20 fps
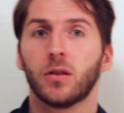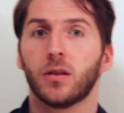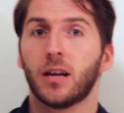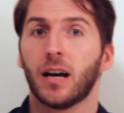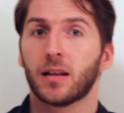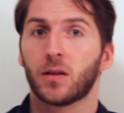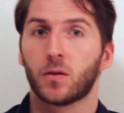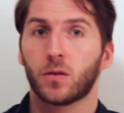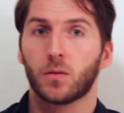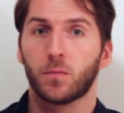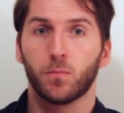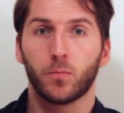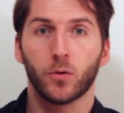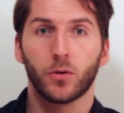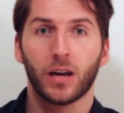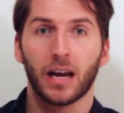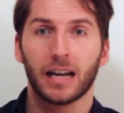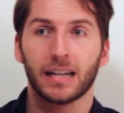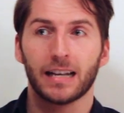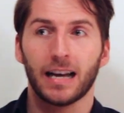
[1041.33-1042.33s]
That
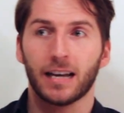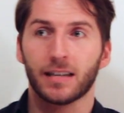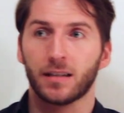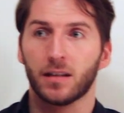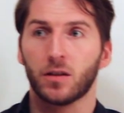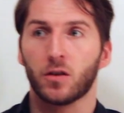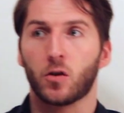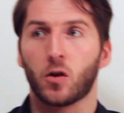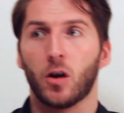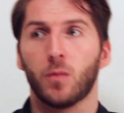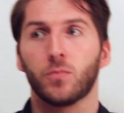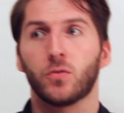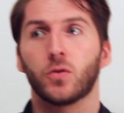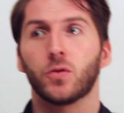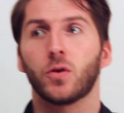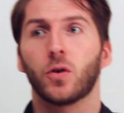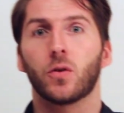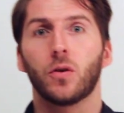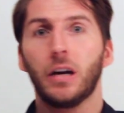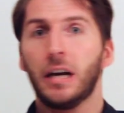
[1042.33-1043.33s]
booking doesn't come
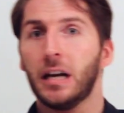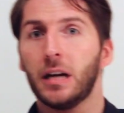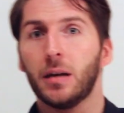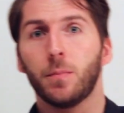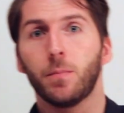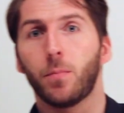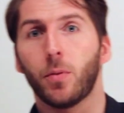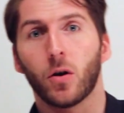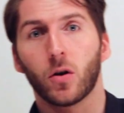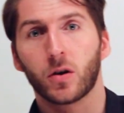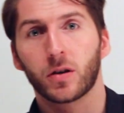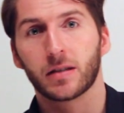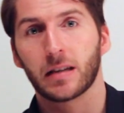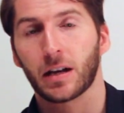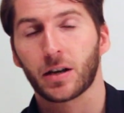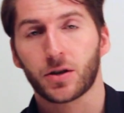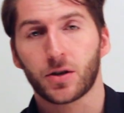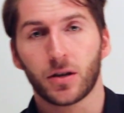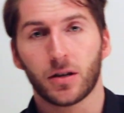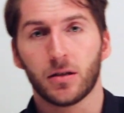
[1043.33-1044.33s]
to your inbox,
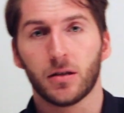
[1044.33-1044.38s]
that